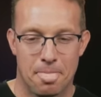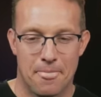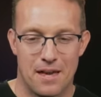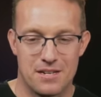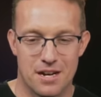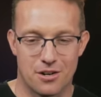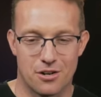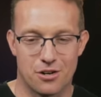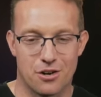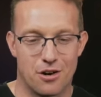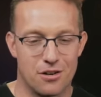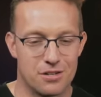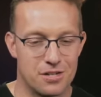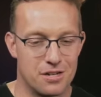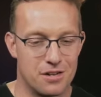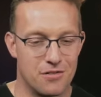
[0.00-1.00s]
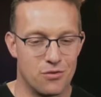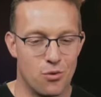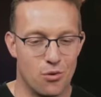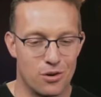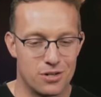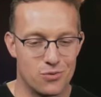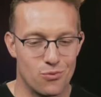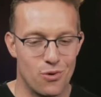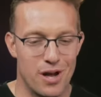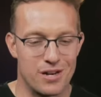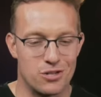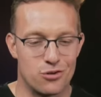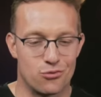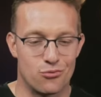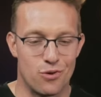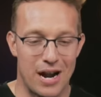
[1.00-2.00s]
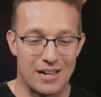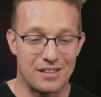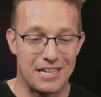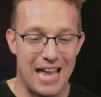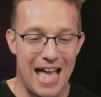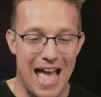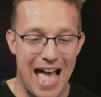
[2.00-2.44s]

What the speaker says: And Tucker Carlson, of course, went directly